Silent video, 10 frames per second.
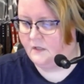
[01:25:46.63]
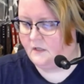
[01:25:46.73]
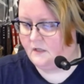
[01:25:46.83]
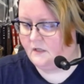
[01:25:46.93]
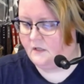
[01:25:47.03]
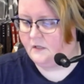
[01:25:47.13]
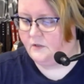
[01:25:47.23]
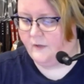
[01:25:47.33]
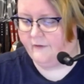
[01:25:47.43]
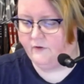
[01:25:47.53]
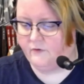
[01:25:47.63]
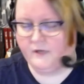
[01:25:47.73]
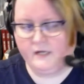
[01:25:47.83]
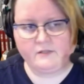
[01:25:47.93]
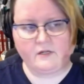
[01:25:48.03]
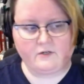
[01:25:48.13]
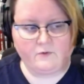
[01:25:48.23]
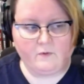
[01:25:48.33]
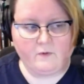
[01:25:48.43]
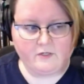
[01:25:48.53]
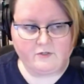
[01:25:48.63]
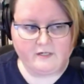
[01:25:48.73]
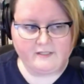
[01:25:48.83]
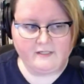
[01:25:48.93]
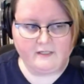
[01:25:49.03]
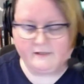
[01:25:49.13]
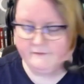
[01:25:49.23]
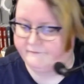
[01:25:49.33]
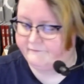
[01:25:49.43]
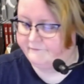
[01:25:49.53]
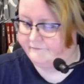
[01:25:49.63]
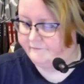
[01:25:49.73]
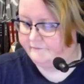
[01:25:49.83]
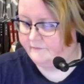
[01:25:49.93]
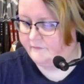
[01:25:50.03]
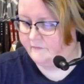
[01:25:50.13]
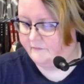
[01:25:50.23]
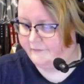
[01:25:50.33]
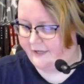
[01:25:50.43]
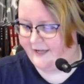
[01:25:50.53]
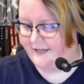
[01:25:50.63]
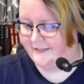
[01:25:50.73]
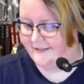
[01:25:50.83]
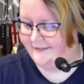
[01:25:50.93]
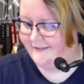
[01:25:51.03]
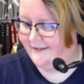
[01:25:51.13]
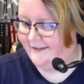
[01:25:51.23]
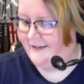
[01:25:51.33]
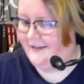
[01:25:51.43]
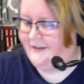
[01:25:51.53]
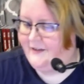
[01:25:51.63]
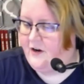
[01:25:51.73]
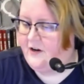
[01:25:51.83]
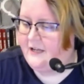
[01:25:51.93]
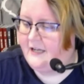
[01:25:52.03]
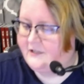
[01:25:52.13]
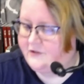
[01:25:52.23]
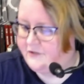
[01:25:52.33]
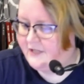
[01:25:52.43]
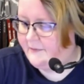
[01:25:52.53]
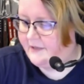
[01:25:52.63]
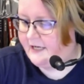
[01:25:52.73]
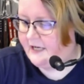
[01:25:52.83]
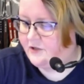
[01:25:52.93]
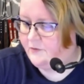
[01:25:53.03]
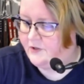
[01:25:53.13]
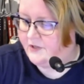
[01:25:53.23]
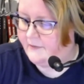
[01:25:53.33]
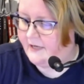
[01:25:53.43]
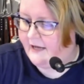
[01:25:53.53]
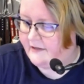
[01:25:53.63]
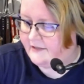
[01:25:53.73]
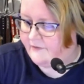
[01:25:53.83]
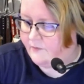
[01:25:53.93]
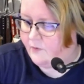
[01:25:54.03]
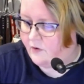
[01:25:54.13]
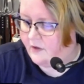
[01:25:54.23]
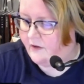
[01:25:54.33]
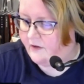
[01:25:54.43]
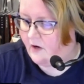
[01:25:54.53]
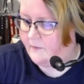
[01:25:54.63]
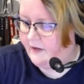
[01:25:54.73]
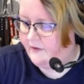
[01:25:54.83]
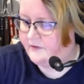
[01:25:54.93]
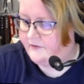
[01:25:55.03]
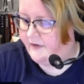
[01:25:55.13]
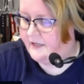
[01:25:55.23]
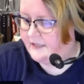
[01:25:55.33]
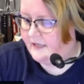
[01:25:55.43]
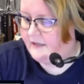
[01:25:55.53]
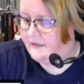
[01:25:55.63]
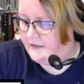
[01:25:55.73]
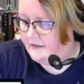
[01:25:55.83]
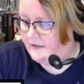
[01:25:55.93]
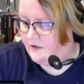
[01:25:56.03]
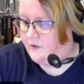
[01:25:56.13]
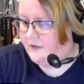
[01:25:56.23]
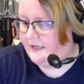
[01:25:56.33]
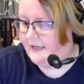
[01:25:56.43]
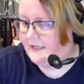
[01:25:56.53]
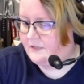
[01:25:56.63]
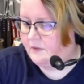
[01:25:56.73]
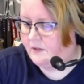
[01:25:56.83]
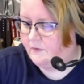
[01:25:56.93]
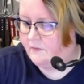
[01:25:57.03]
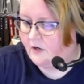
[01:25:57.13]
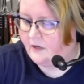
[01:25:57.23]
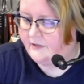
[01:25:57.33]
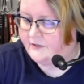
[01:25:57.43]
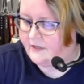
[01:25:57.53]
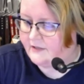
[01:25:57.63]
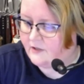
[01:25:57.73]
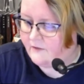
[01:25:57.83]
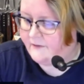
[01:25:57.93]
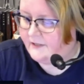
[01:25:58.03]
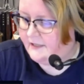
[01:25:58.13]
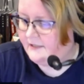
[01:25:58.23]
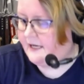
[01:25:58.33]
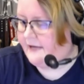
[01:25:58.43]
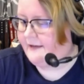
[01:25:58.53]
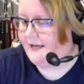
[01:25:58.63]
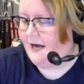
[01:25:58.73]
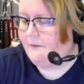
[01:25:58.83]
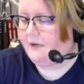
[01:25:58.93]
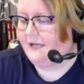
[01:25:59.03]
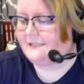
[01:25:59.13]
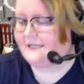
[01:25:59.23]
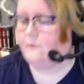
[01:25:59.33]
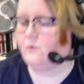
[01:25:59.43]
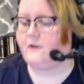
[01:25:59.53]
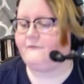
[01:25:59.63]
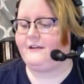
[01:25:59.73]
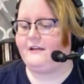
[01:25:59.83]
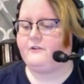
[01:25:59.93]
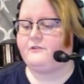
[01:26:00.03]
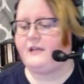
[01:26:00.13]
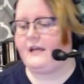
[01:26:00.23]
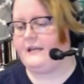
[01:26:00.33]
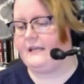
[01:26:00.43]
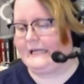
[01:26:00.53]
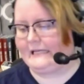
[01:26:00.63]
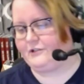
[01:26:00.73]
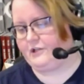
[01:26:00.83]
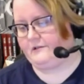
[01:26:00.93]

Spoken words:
And do we have other thoughts on it? Do we want to try to steal it? I guess. The archaeological team at the National Museum in Athens have reported on the Carpathos device, noting the inexplicable markings on its surfaces and the complex network of gears and linkages.